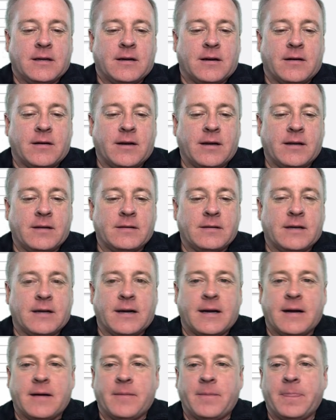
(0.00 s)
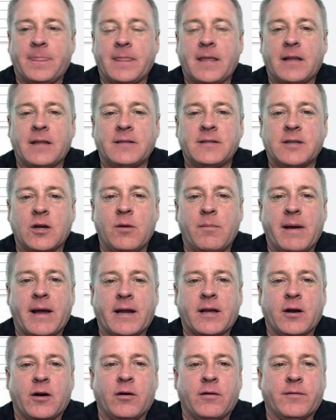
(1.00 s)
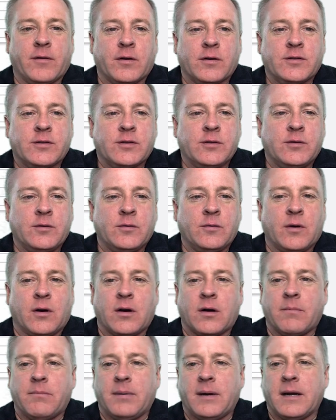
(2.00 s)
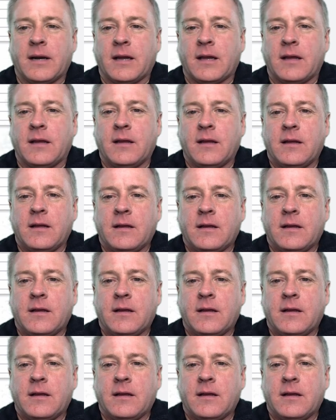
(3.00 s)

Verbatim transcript: All right, um, now let's go back over to our buddy,